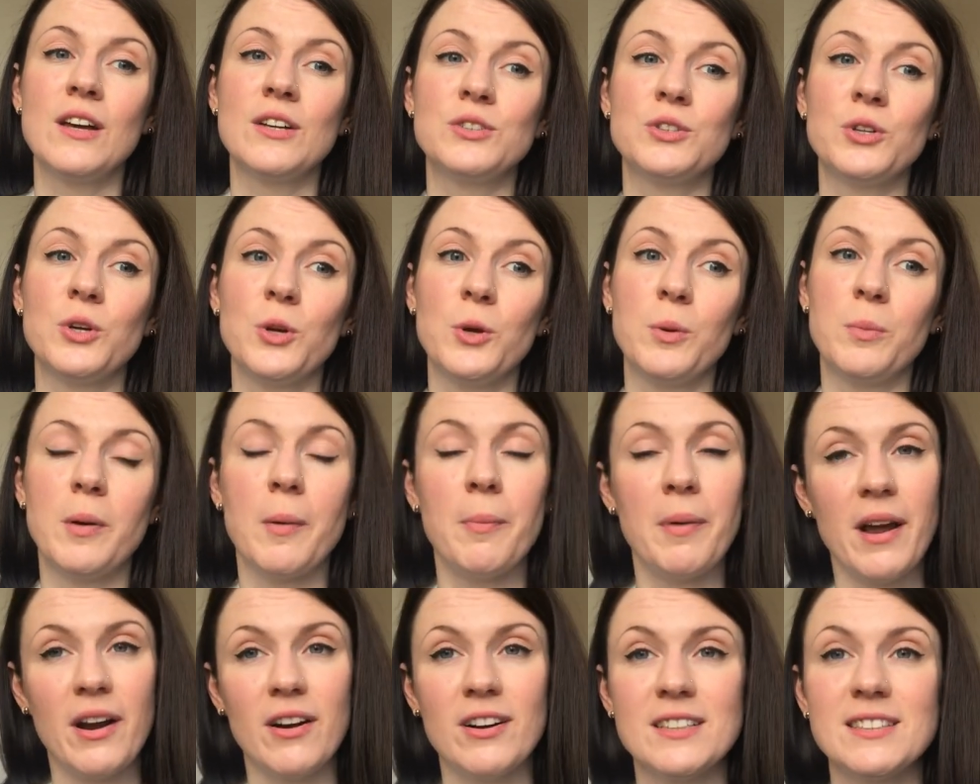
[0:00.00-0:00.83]
to
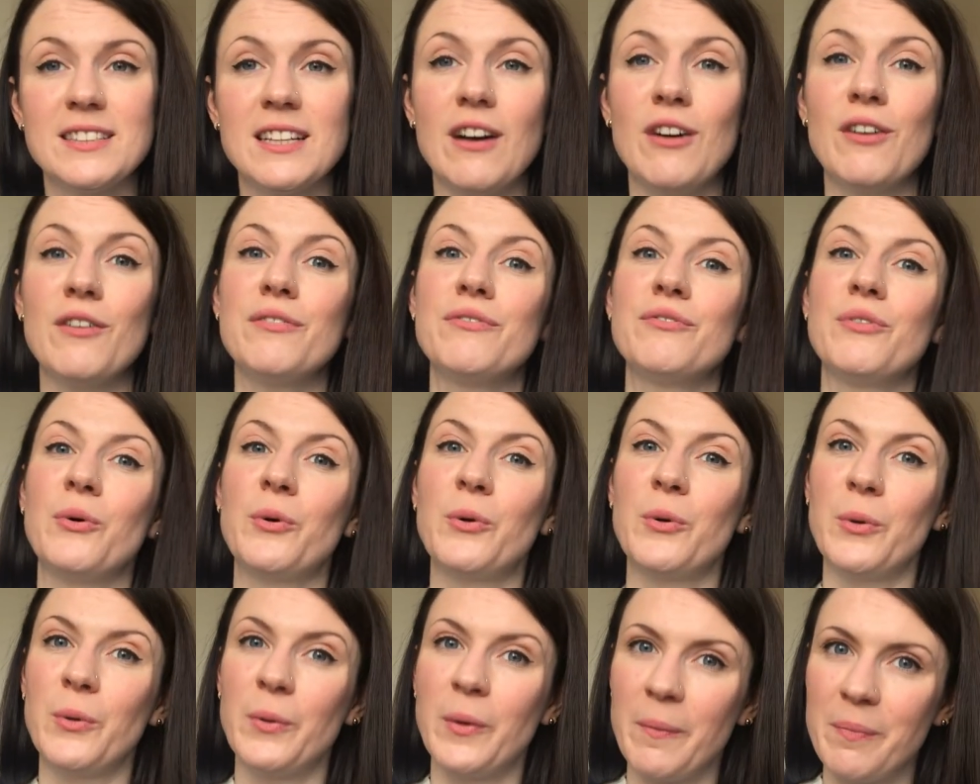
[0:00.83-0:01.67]
prepare ourselves
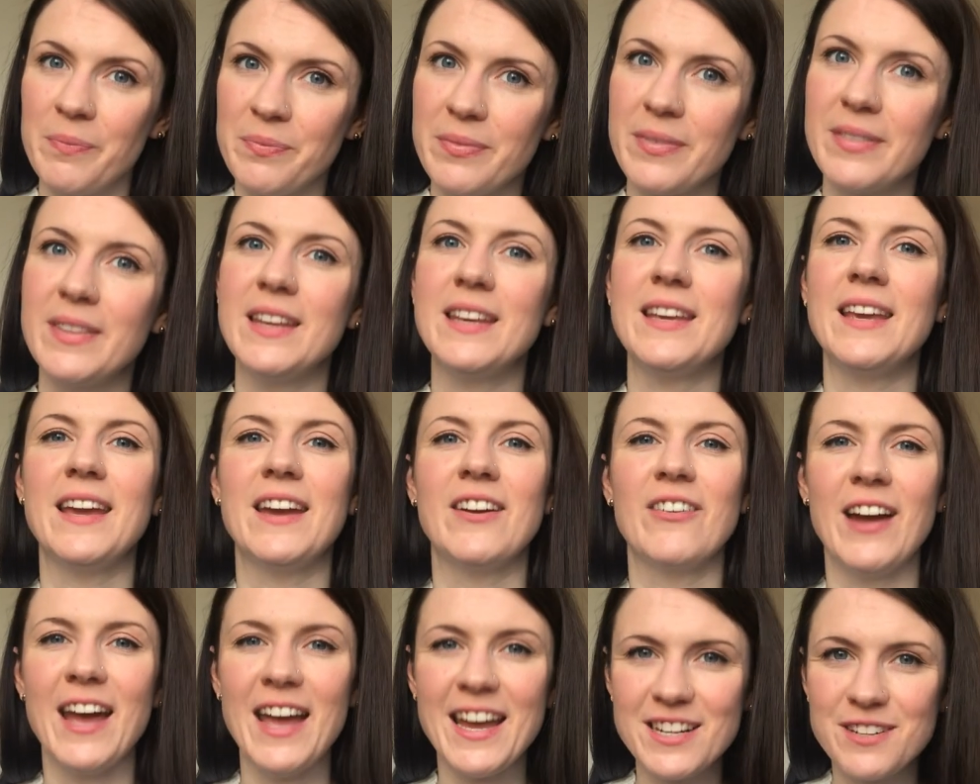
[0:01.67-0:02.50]
for the
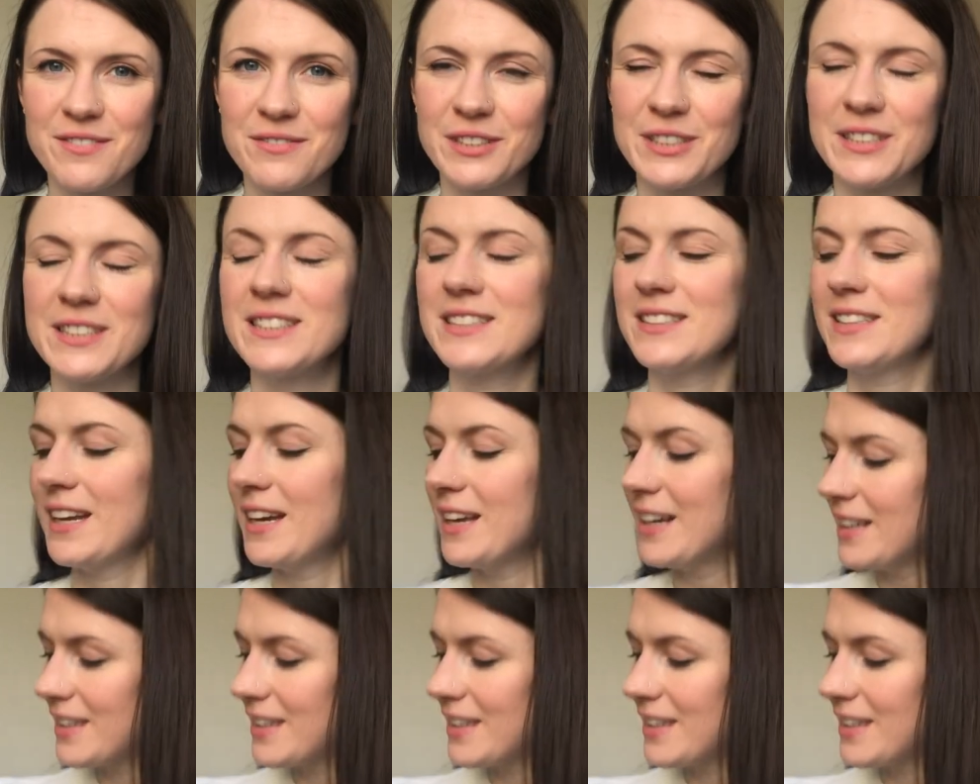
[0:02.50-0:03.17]
year ahead of us.